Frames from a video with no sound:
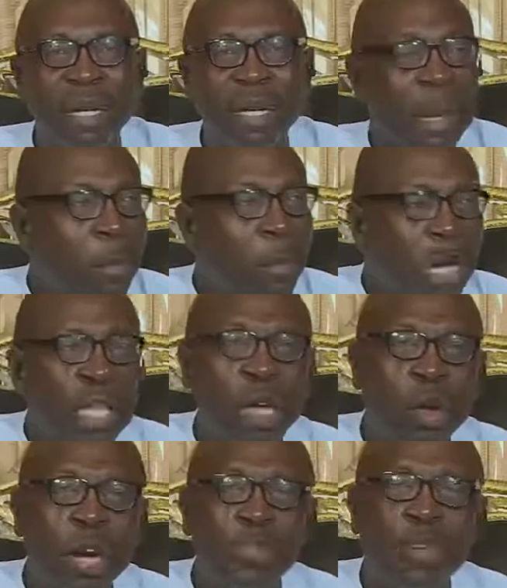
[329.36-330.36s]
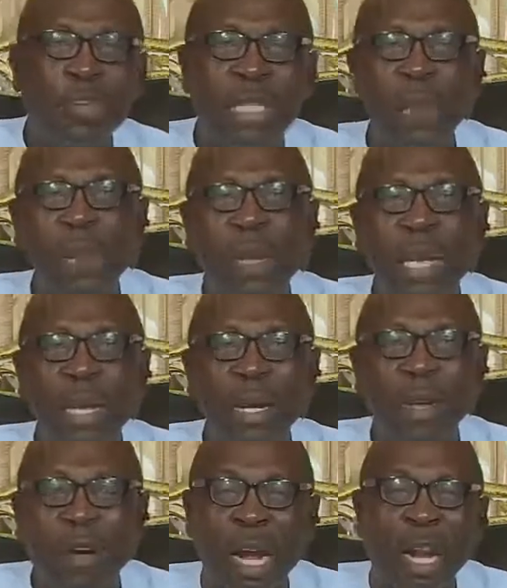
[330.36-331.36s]
The money they got from
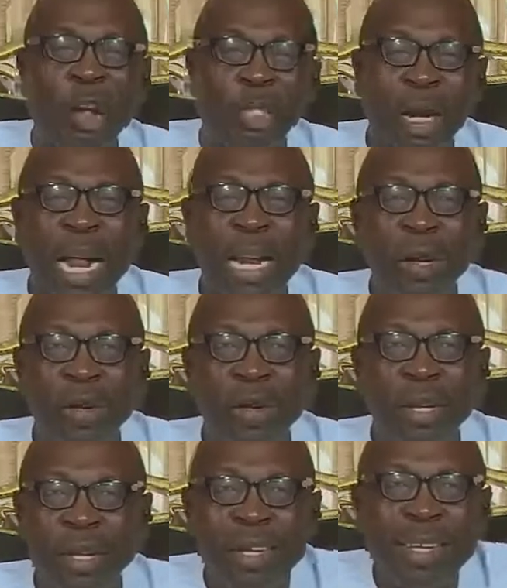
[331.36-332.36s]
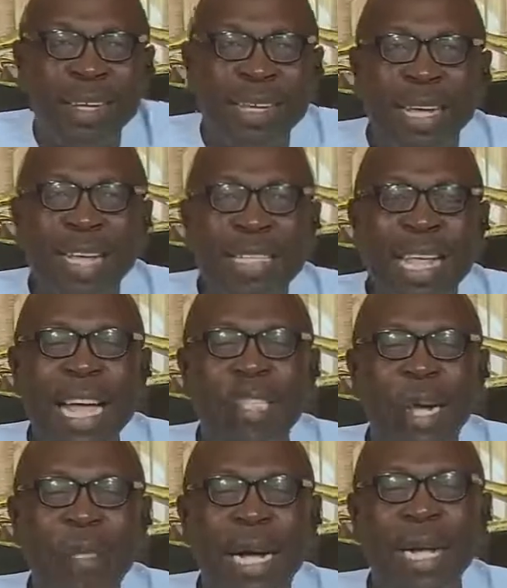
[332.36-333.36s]
CBN for agricultural loan is now a
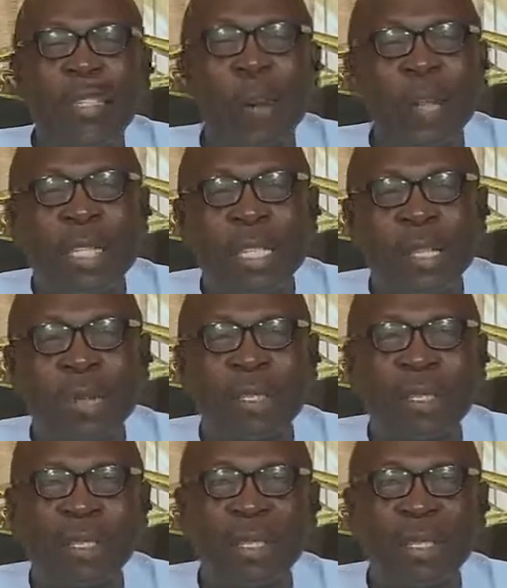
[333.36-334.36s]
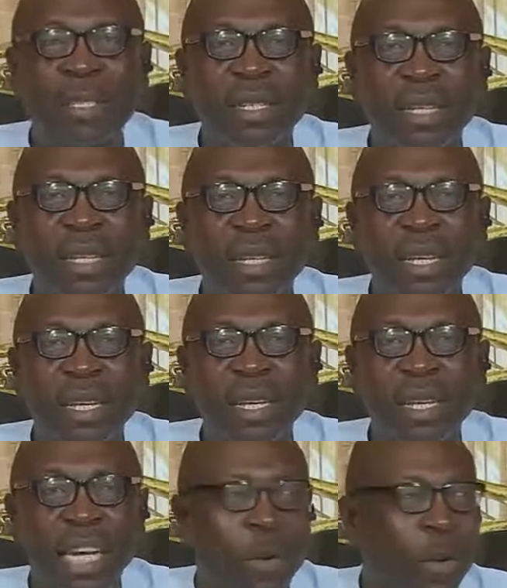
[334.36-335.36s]
subject of petitions.
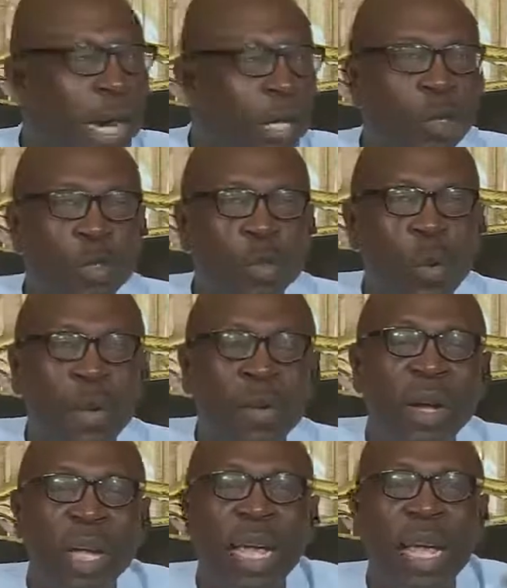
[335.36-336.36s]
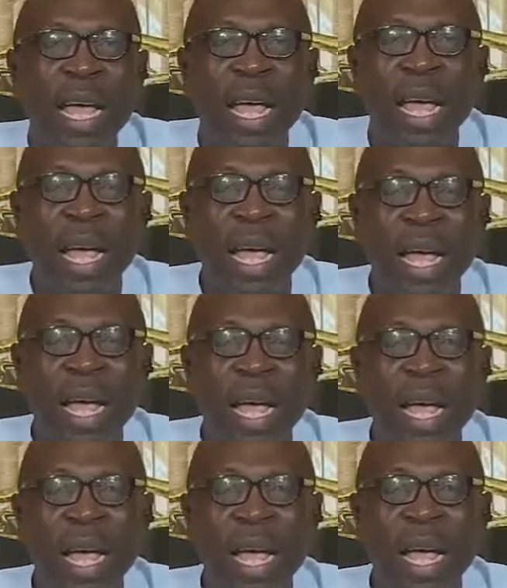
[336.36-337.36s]
They wanted to do a,
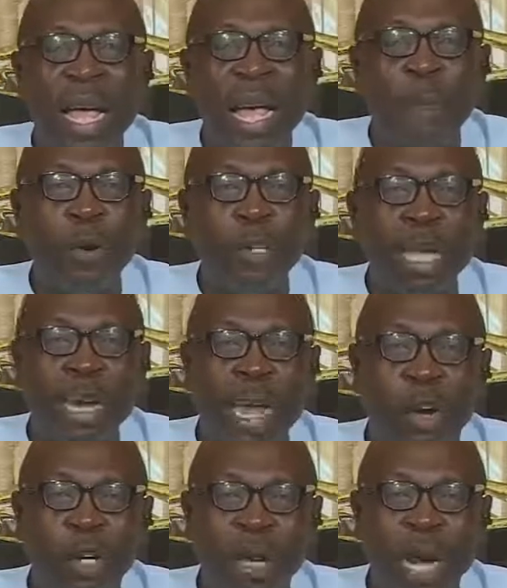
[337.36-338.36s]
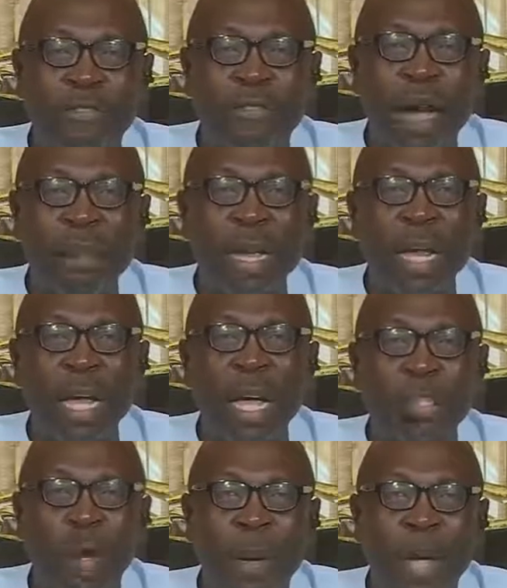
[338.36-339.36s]
a, eh, a project, a cultural farm in uh,
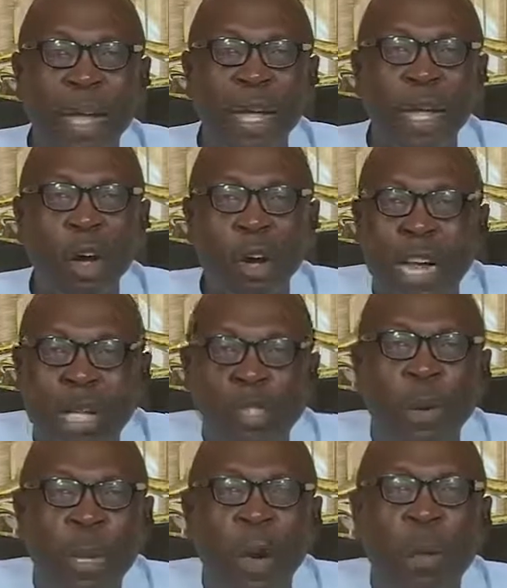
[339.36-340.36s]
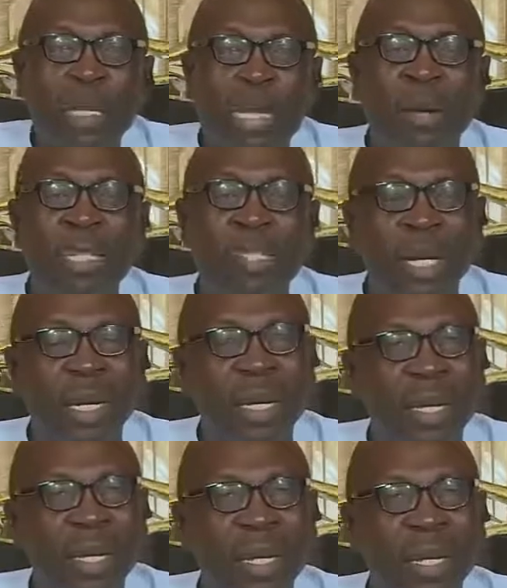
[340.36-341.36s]
Sobe. Over 2 billion went down the drain.
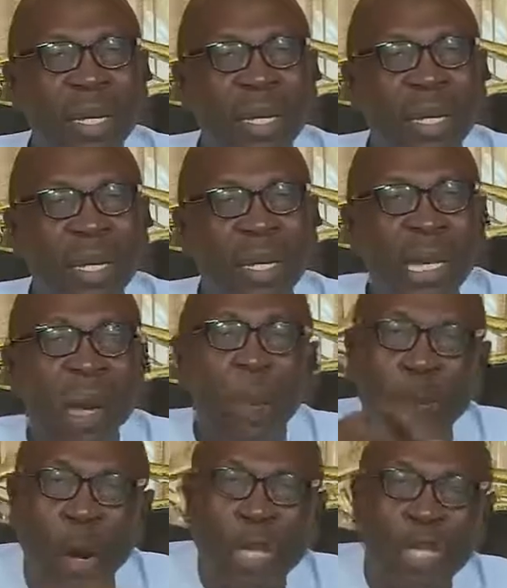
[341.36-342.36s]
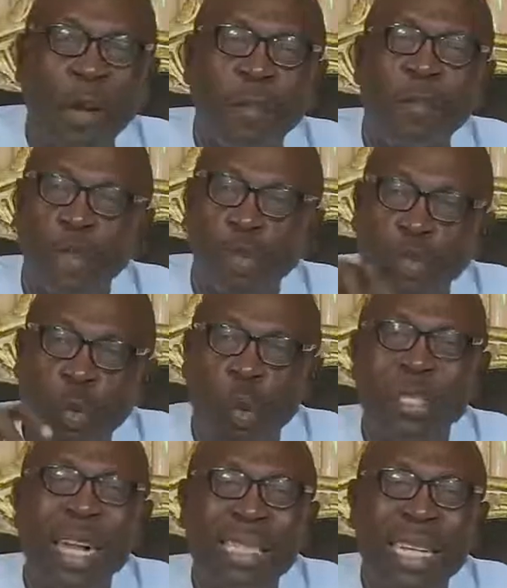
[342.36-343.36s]
The promise of
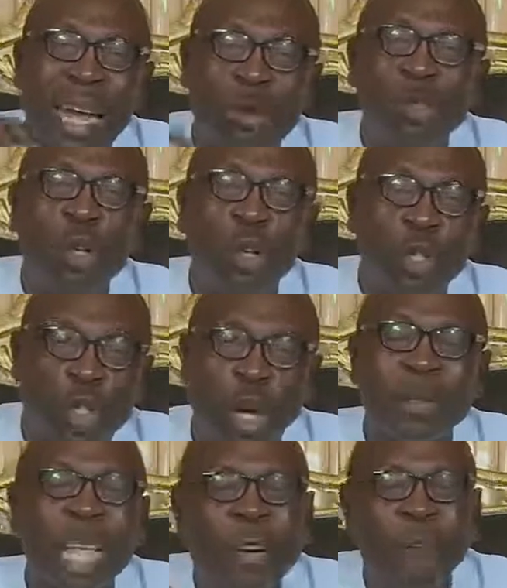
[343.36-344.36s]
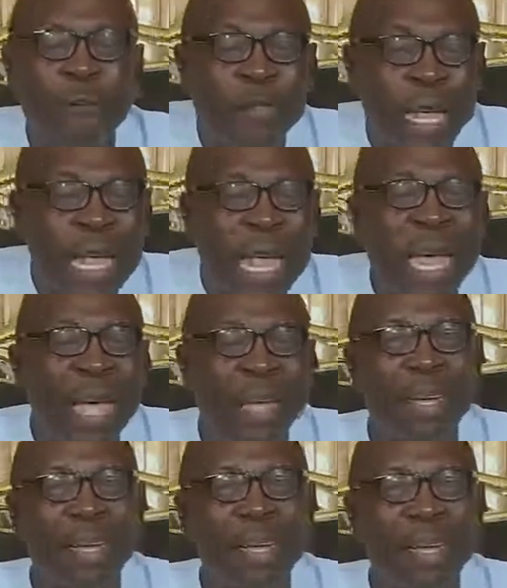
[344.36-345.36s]
200,000 jobs every year
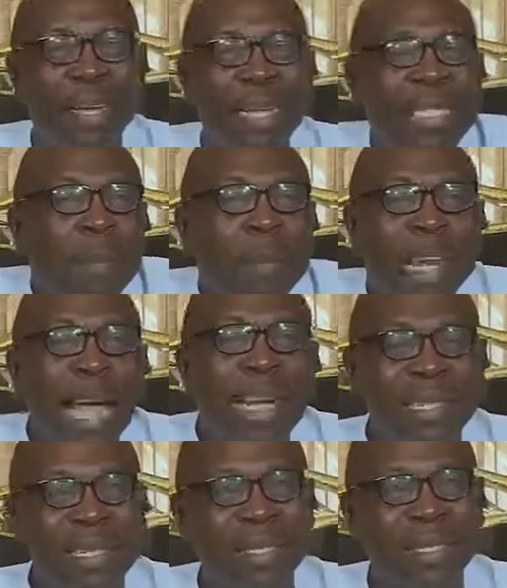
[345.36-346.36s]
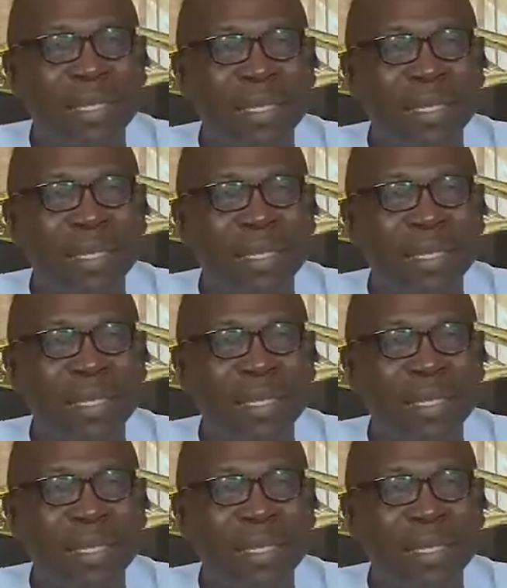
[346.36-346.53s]
it's a mirage.